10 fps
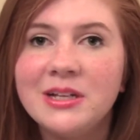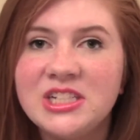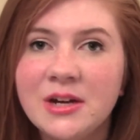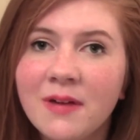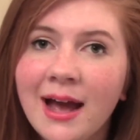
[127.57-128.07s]
but
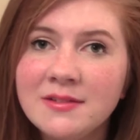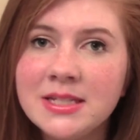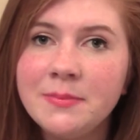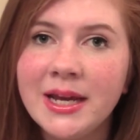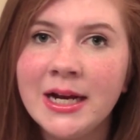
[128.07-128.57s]
she arrives
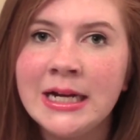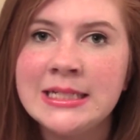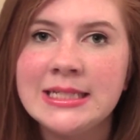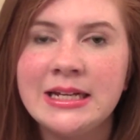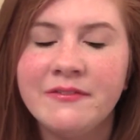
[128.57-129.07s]
in
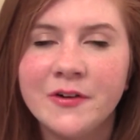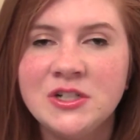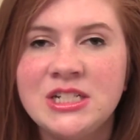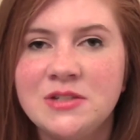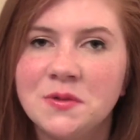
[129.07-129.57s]
Paris, and at
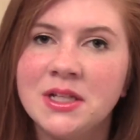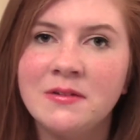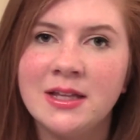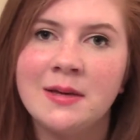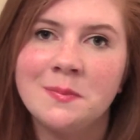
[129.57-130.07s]
first she's really
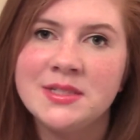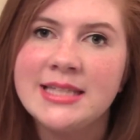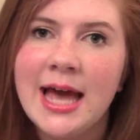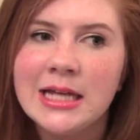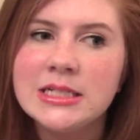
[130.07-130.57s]

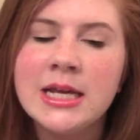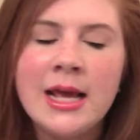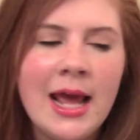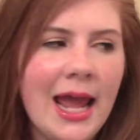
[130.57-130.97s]
upset,